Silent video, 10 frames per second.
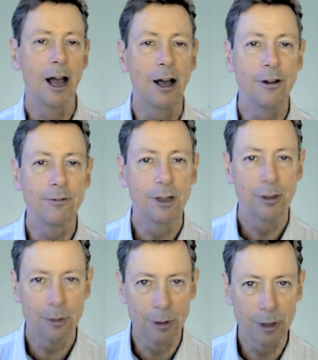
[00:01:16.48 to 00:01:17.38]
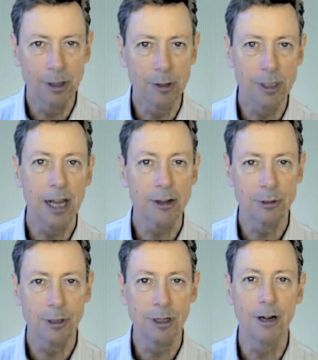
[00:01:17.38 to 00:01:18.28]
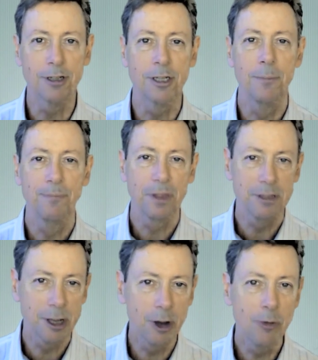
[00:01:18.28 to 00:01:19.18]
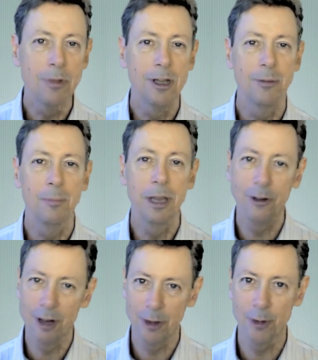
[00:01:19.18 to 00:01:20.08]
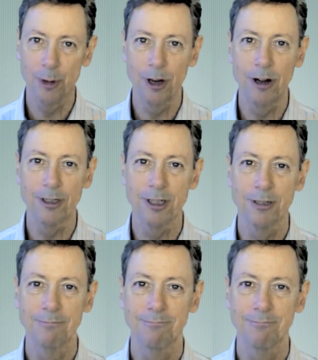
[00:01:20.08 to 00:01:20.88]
of throwing those extra darts. So, may you not throw darts.